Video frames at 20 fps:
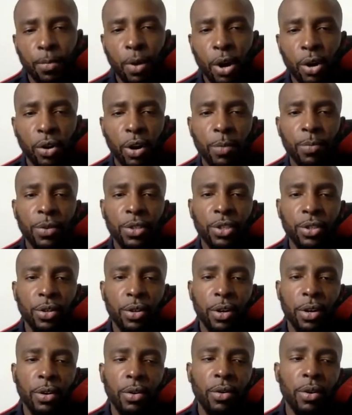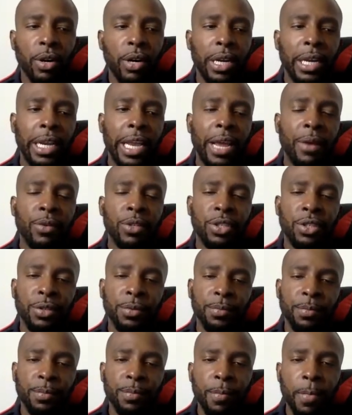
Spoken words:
partner up with you or connect with you.